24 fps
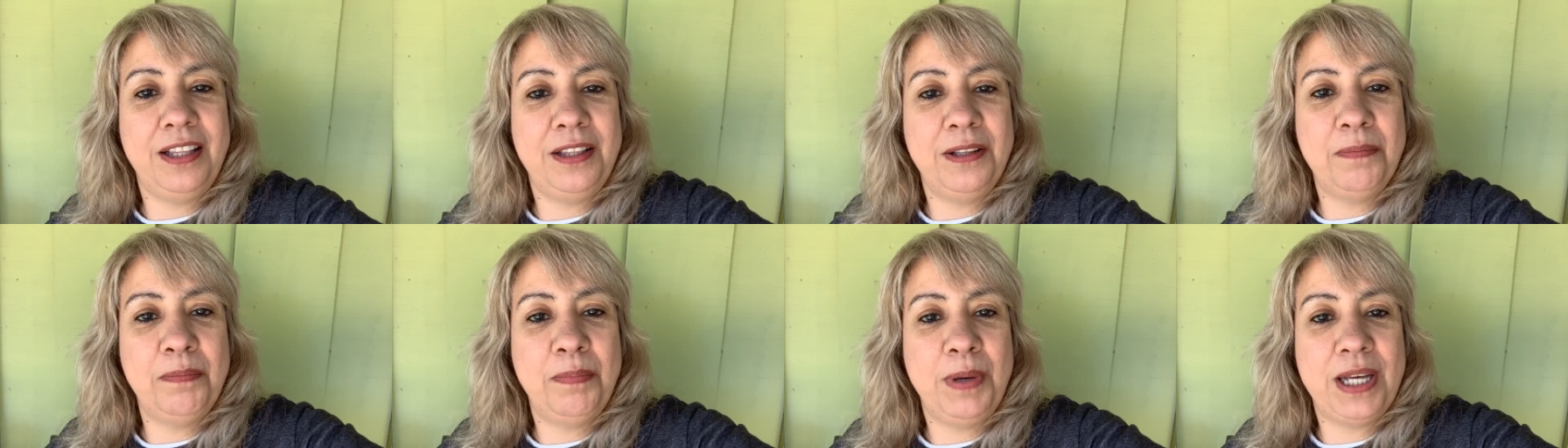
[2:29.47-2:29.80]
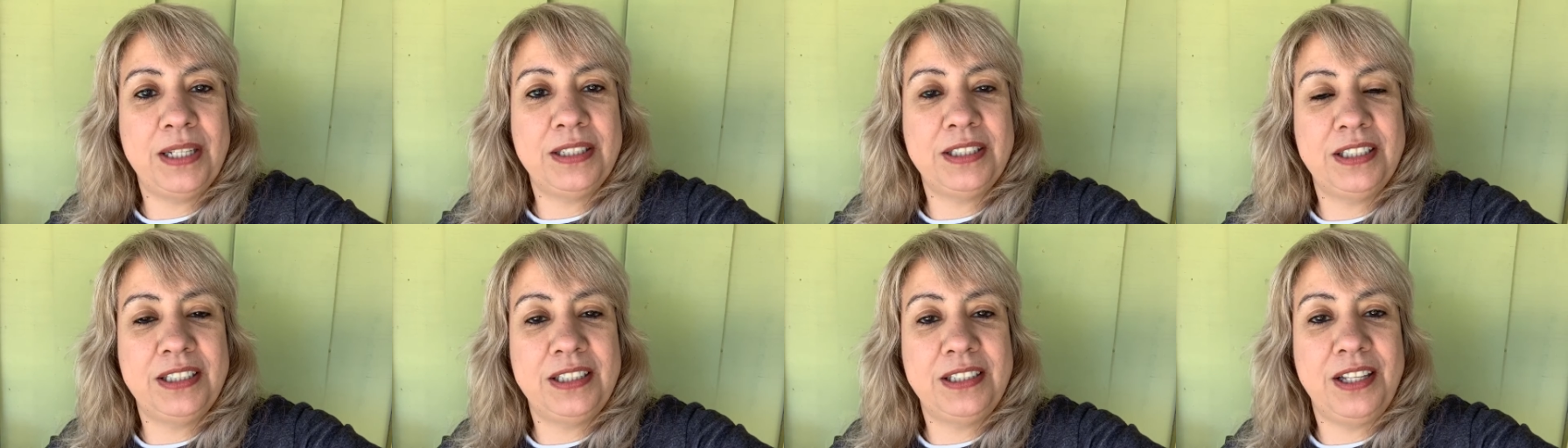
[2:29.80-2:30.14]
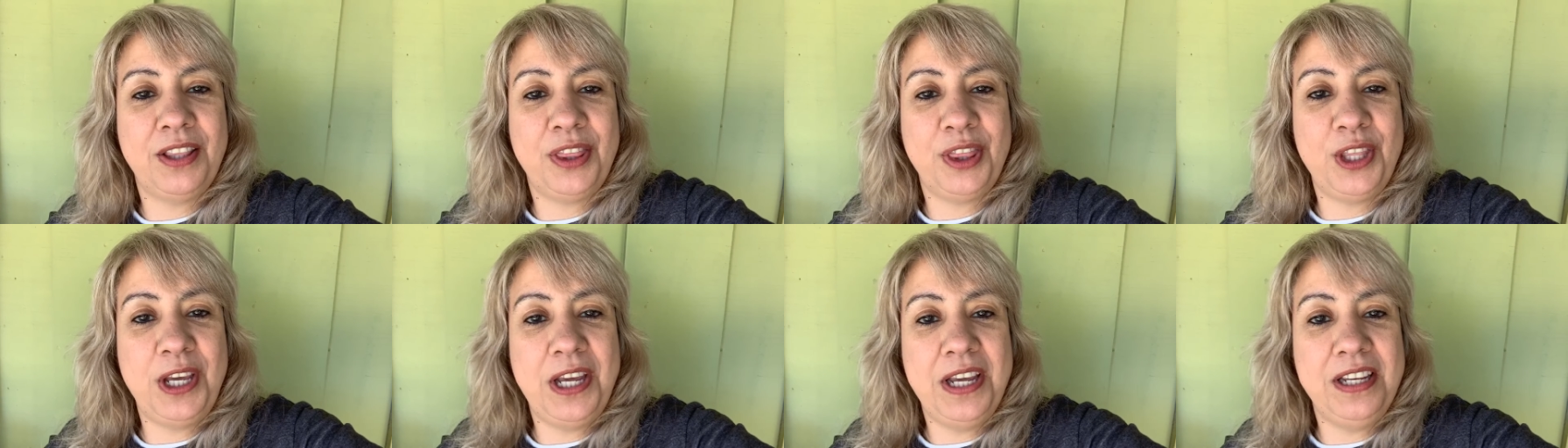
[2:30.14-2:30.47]
The best
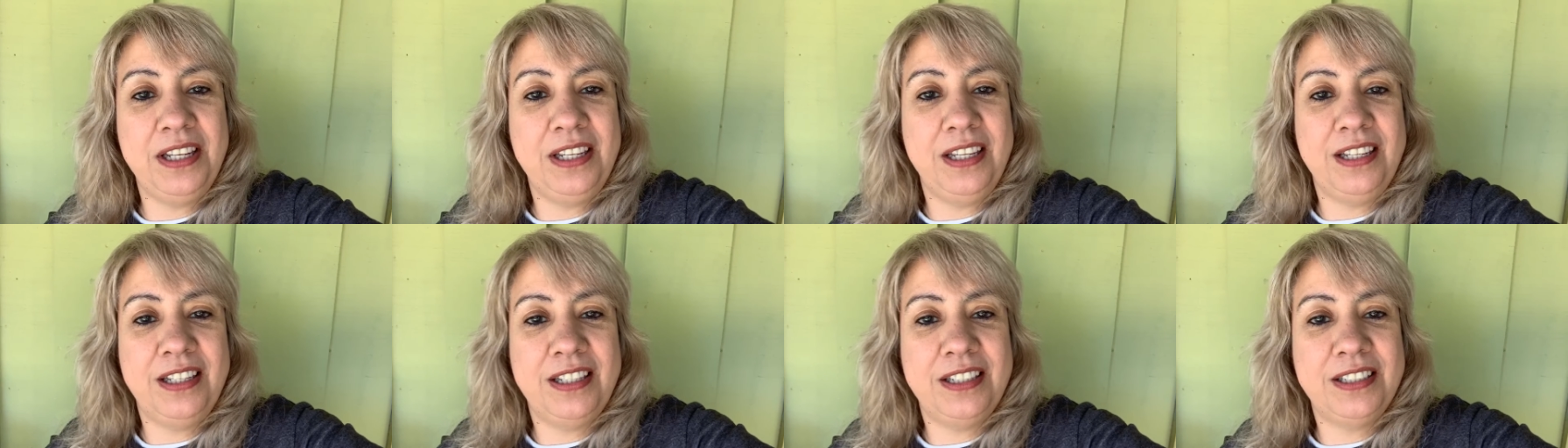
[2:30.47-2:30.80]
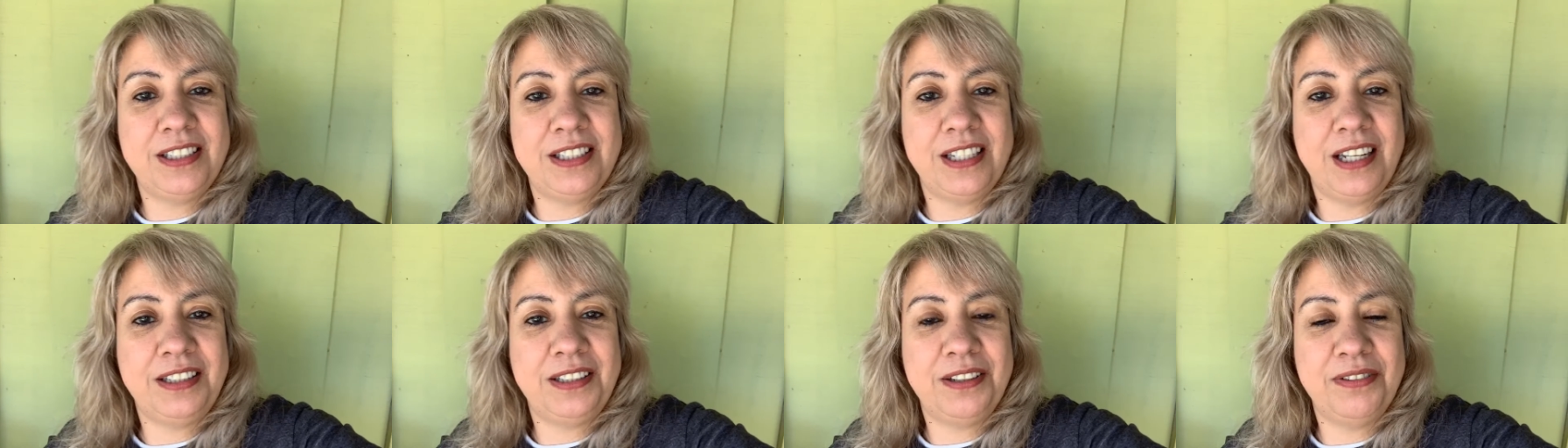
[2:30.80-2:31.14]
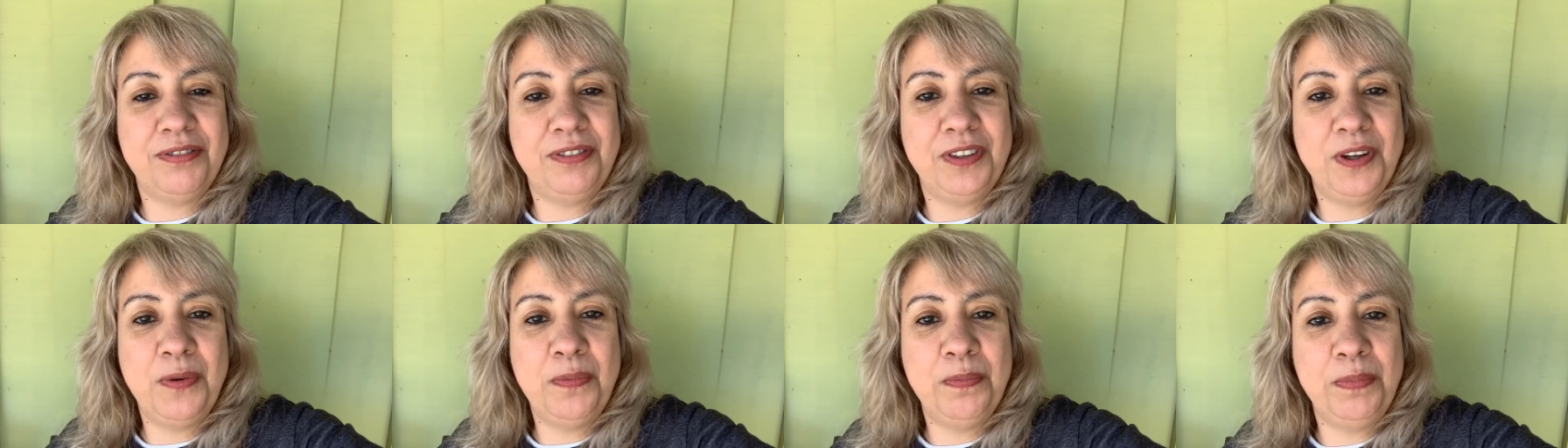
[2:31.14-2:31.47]
thing is that the
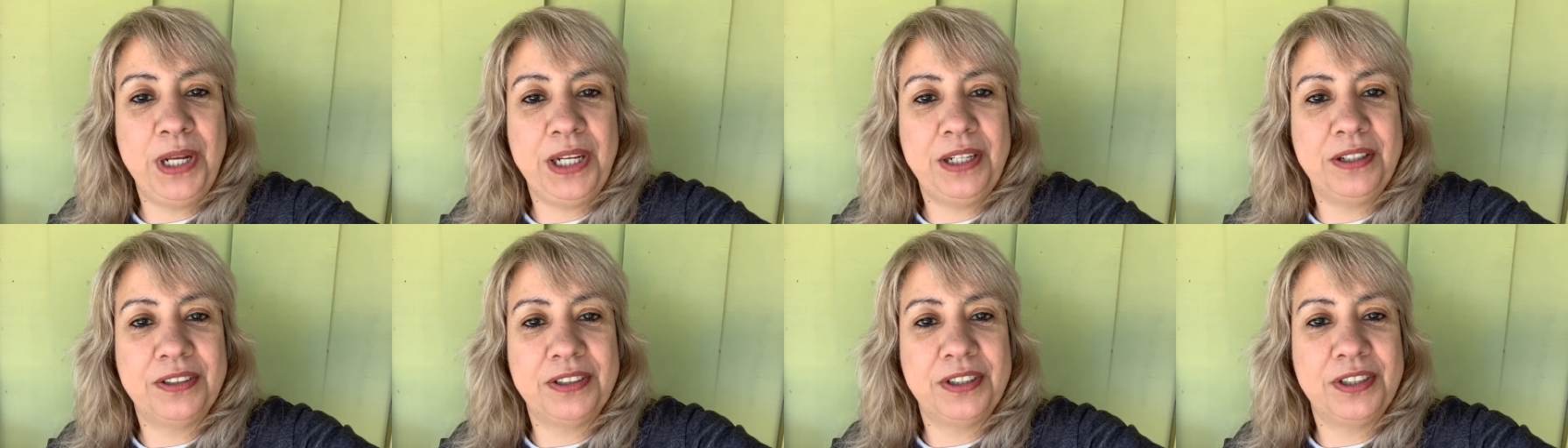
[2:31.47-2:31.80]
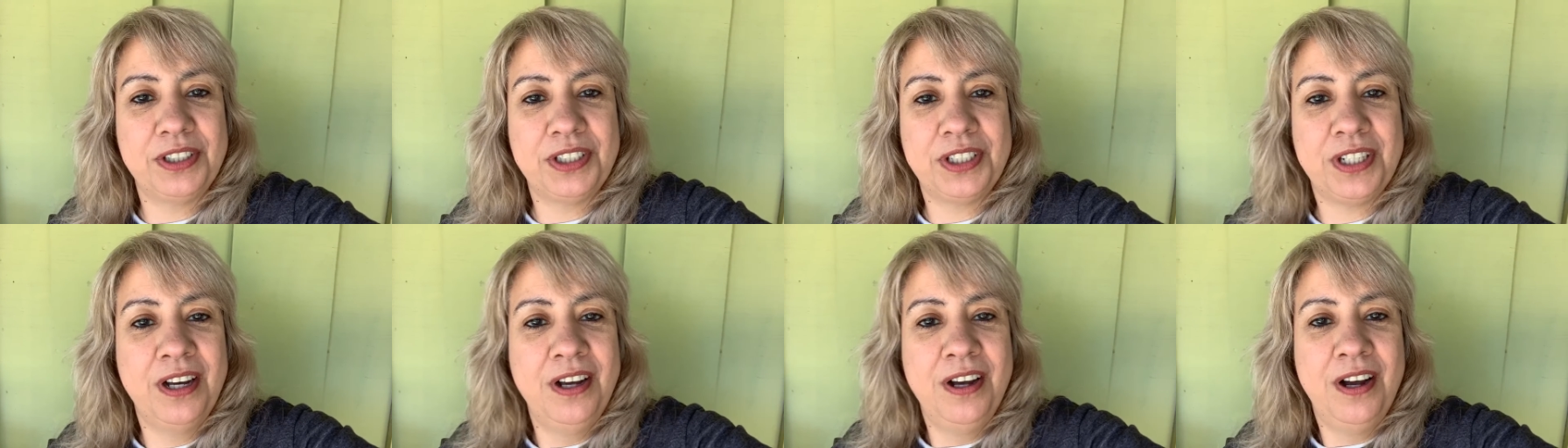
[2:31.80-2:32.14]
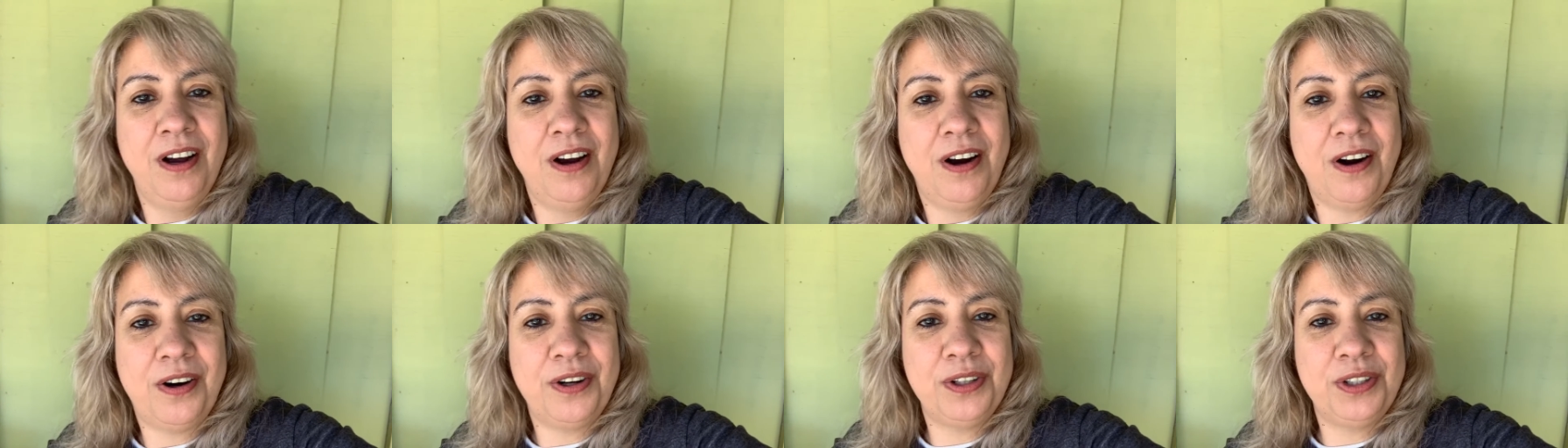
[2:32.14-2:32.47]
filmmakers
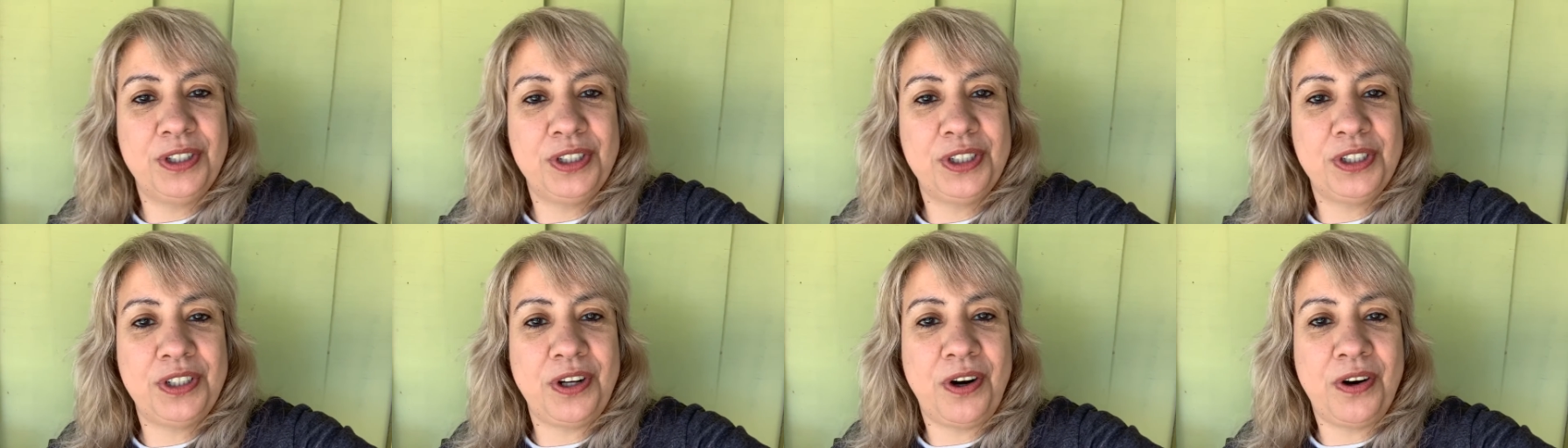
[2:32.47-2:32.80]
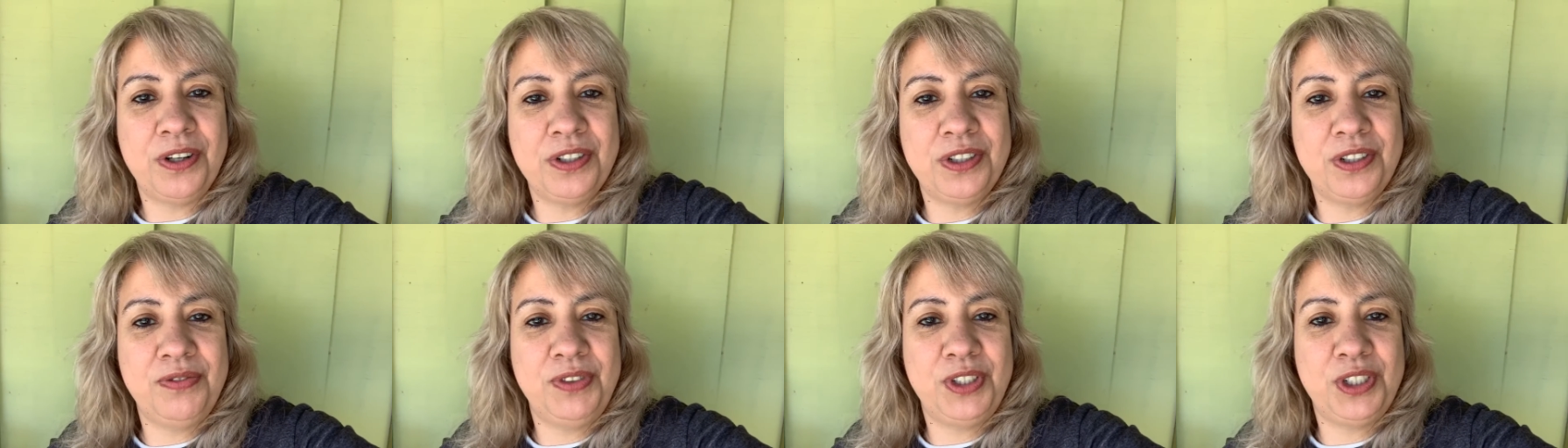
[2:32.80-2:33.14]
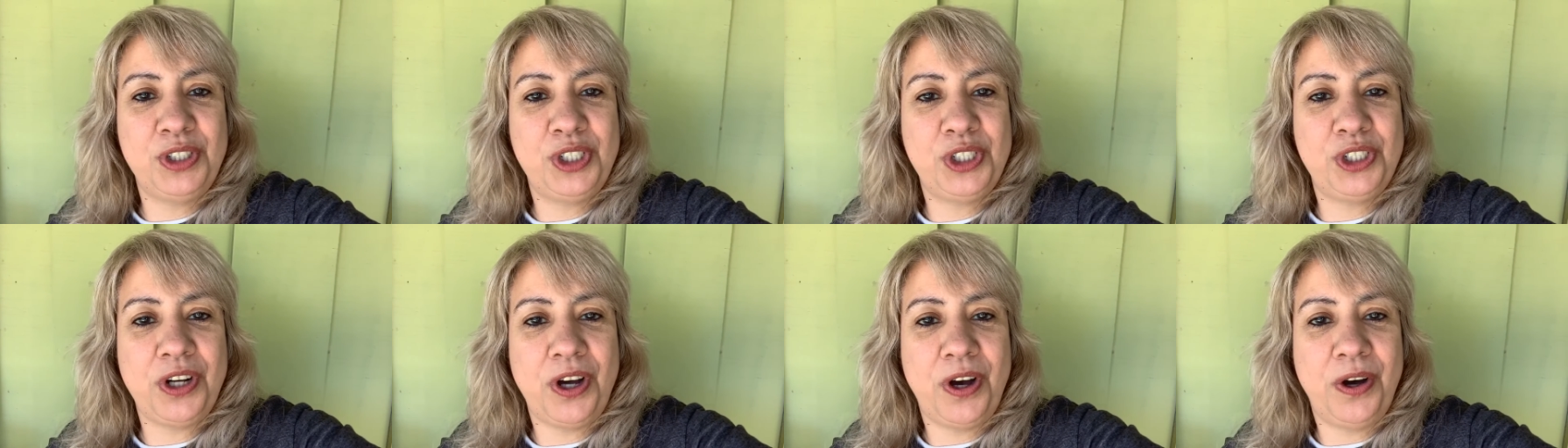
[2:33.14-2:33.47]
are the stars of the
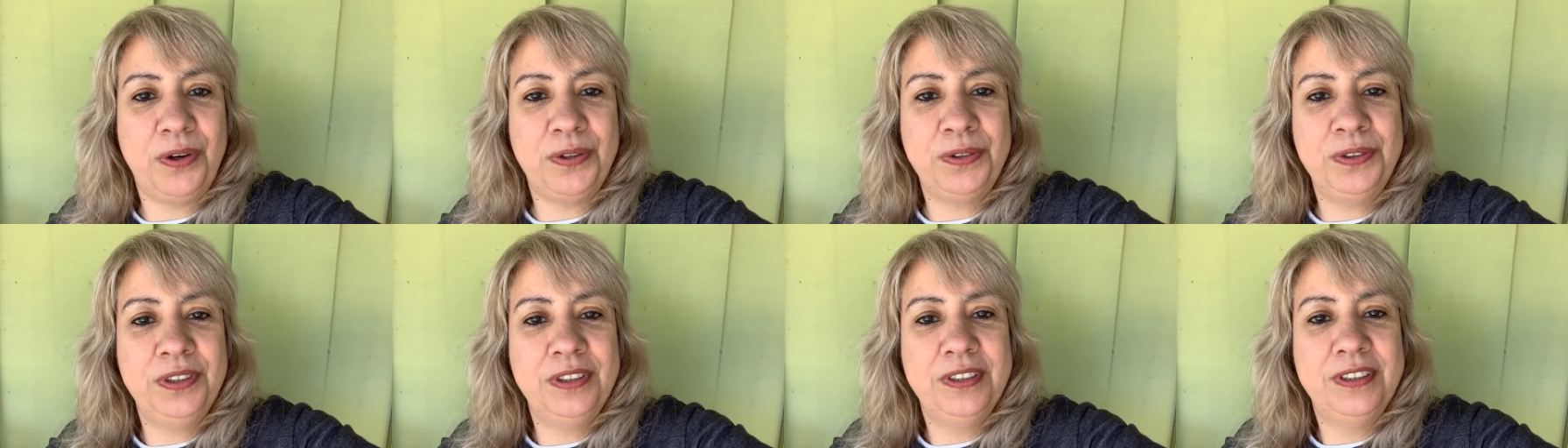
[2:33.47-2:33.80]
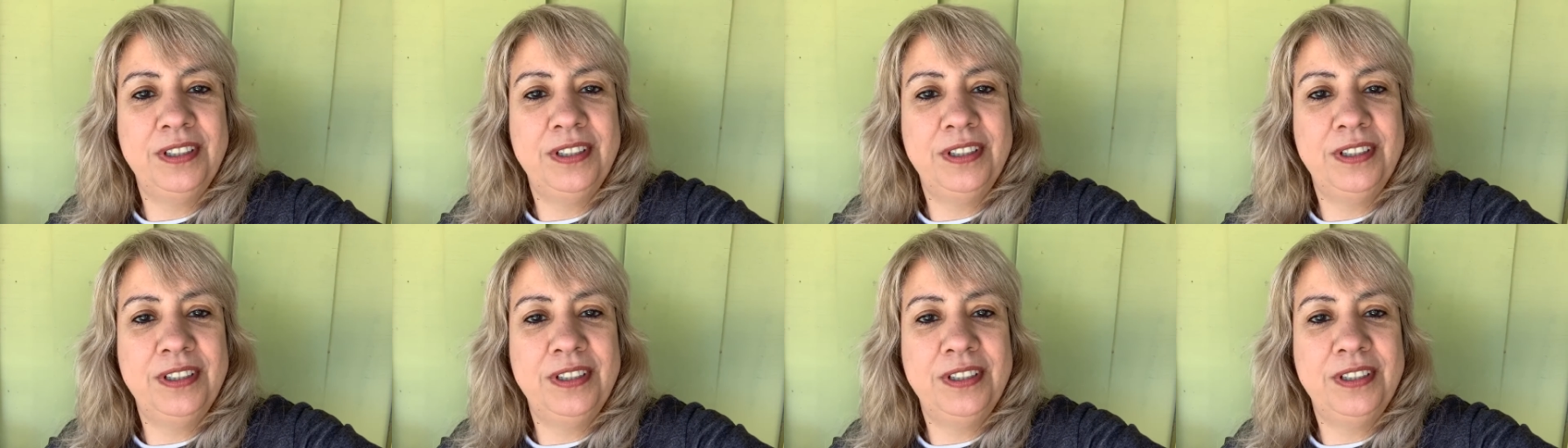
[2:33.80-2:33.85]
show,